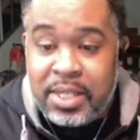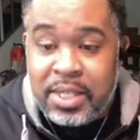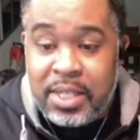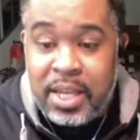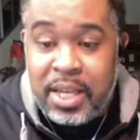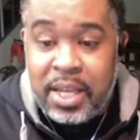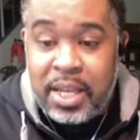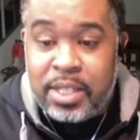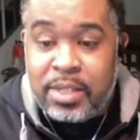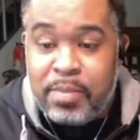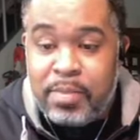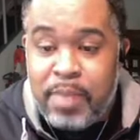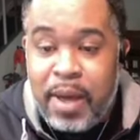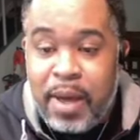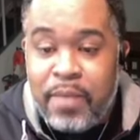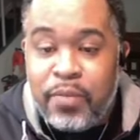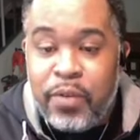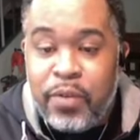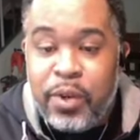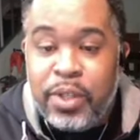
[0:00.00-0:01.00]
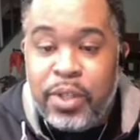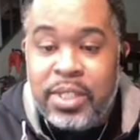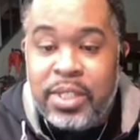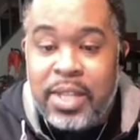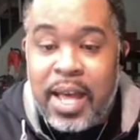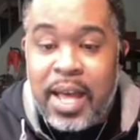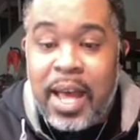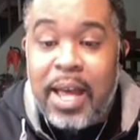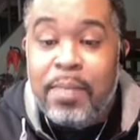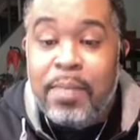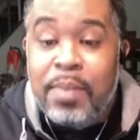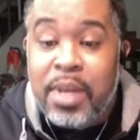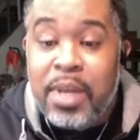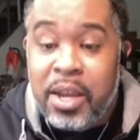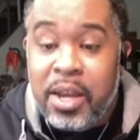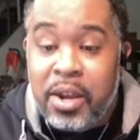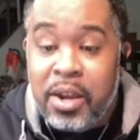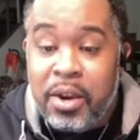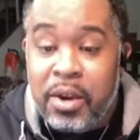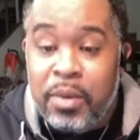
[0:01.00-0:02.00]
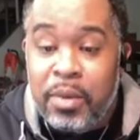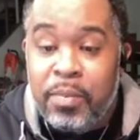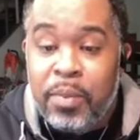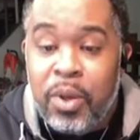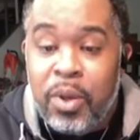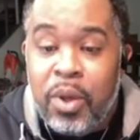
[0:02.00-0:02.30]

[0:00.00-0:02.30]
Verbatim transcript: says, my first time here.